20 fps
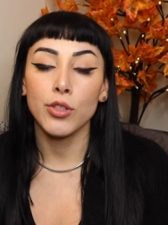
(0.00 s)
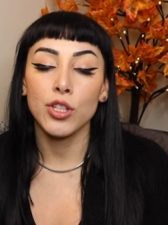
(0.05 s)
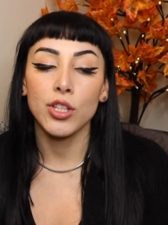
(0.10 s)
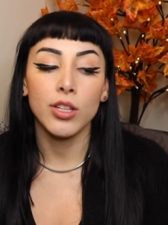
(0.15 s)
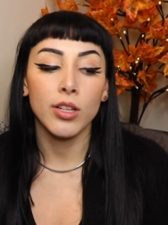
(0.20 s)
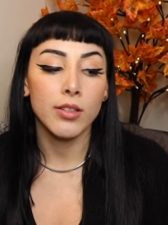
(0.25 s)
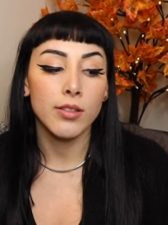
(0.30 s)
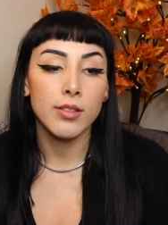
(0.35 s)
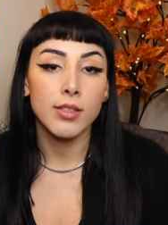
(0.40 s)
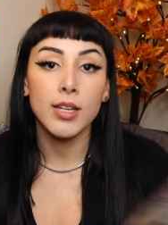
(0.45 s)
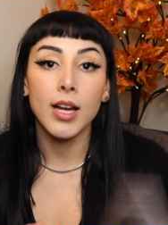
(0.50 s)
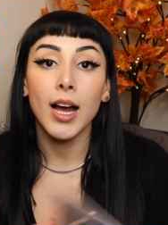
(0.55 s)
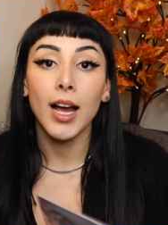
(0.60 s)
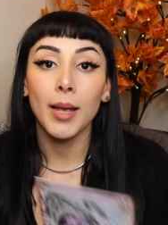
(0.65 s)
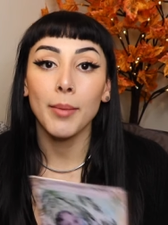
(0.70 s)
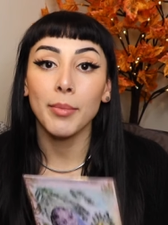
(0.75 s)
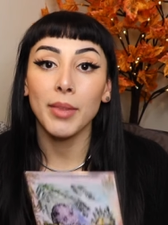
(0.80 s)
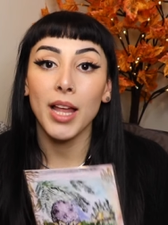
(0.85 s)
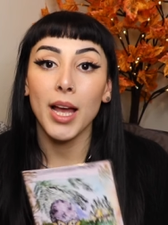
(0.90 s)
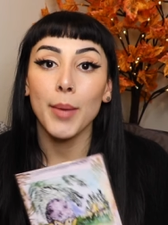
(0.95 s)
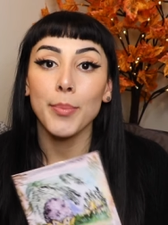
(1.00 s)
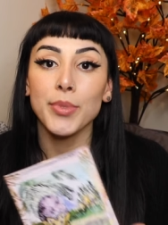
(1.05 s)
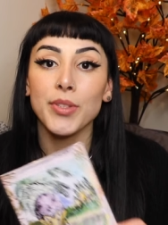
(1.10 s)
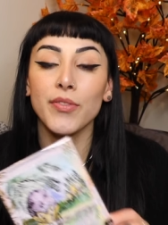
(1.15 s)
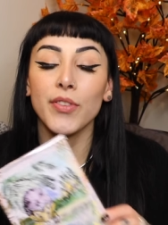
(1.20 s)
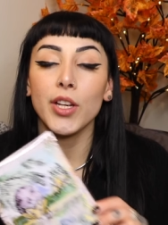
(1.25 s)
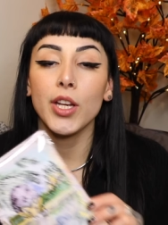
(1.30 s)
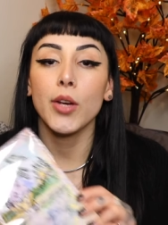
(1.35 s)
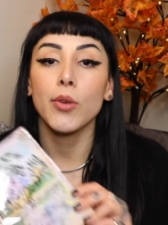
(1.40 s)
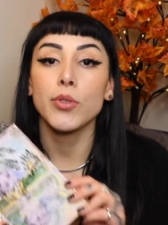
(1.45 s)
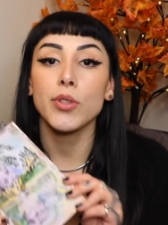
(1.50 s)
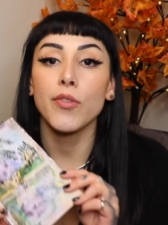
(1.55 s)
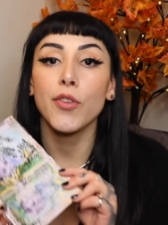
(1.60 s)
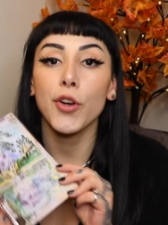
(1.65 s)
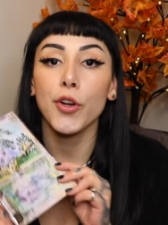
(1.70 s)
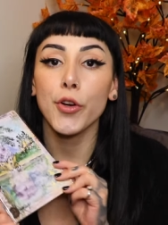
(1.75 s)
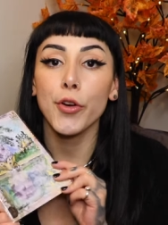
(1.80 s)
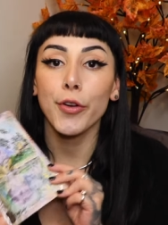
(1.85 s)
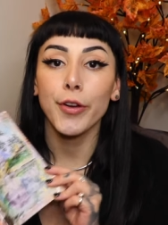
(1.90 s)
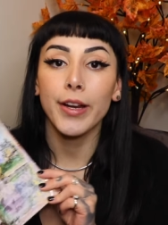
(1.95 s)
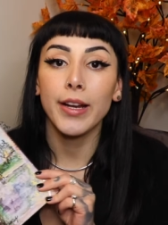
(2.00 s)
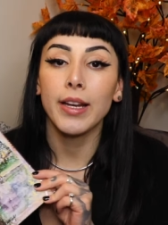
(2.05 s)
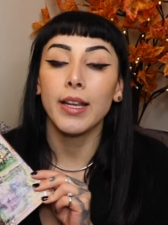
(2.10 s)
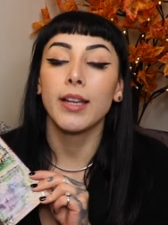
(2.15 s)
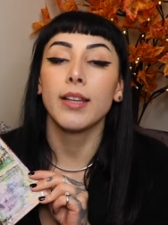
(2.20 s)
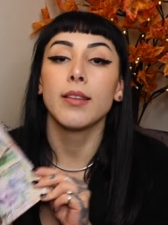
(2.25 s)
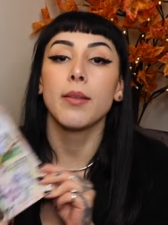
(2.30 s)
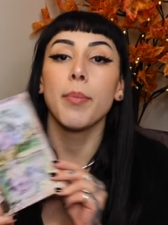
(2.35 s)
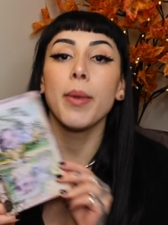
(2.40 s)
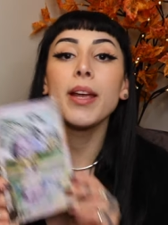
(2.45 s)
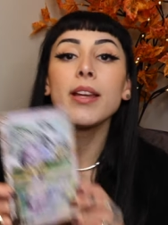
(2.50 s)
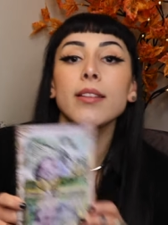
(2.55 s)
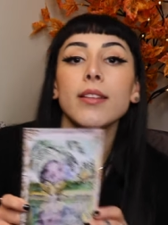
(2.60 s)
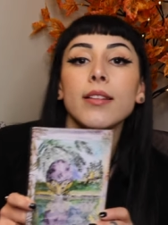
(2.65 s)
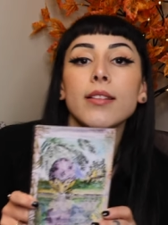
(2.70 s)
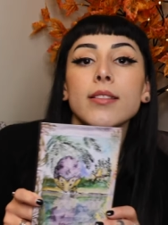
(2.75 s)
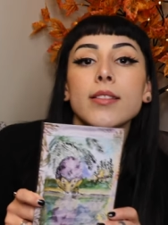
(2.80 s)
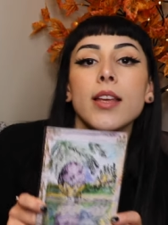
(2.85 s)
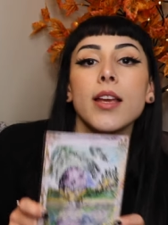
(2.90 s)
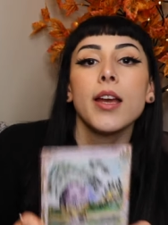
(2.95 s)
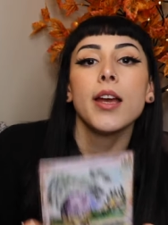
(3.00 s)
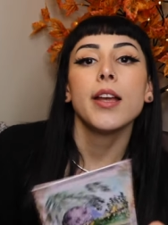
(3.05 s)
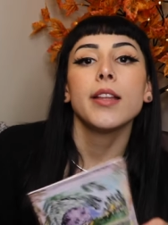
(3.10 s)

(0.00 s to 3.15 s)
she does time-lapse videos of her creating the paintings